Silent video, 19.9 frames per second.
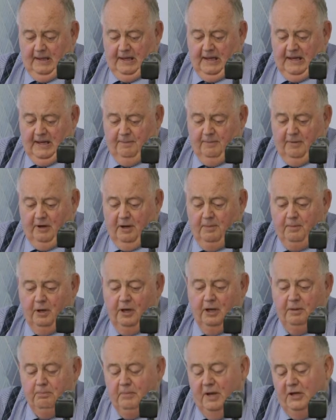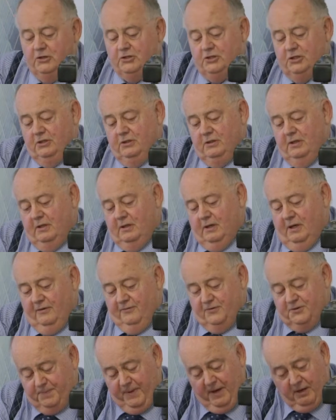I might mention that
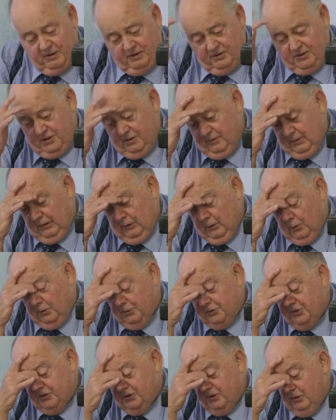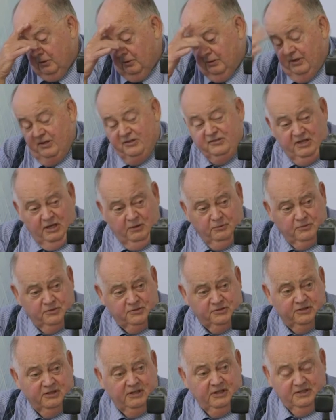I've spoken to a law school that is
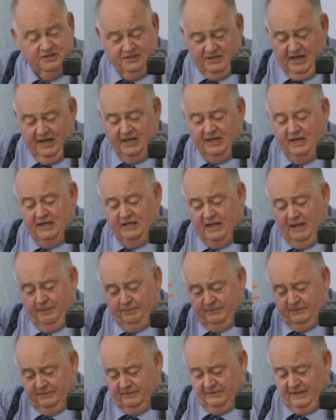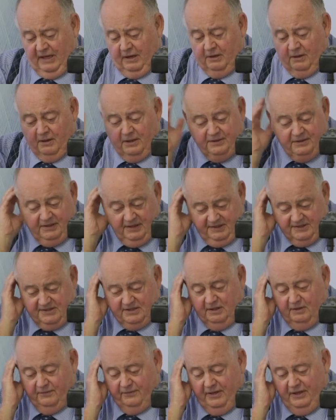interested in taking up that idea,
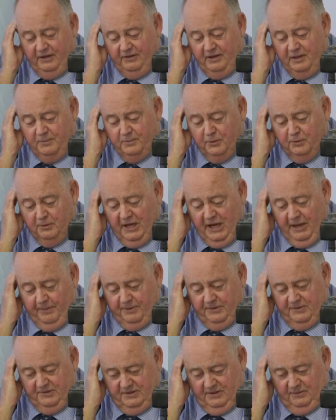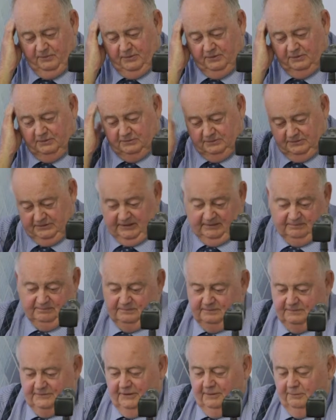so if anything more happens, it will
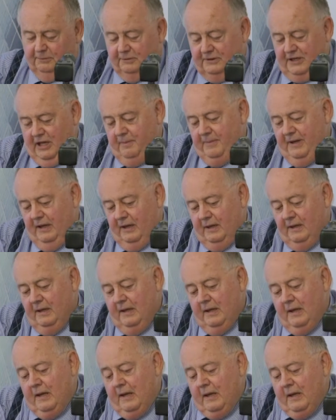come out.